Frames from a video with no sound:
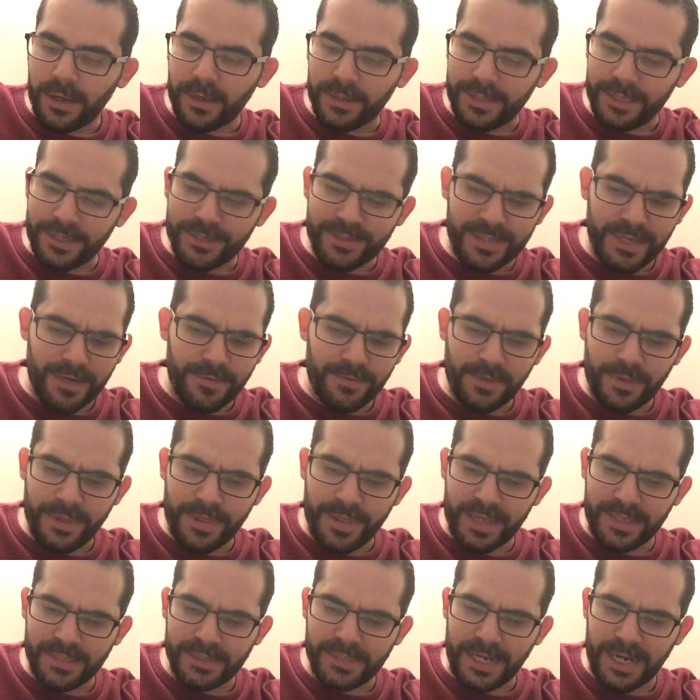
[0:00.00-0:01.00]
There's several
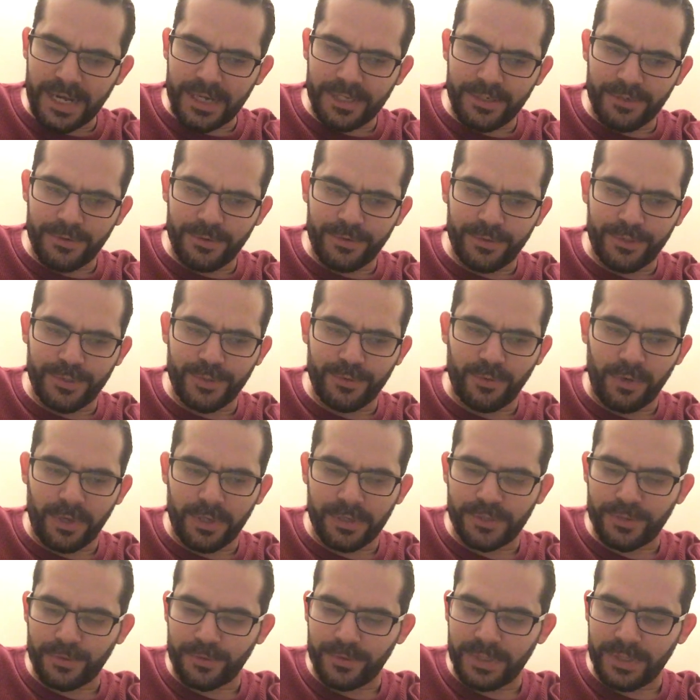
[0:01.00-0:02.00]
things that I do to
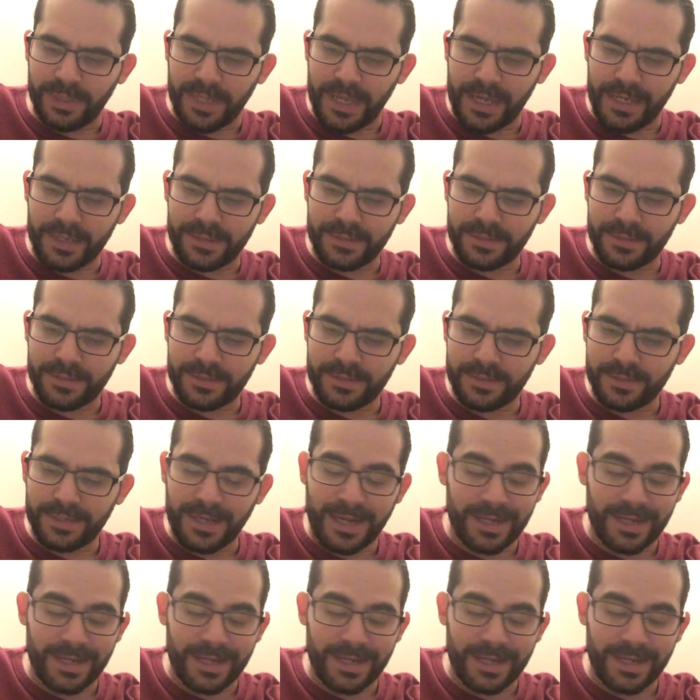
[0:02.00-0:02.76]
also relax.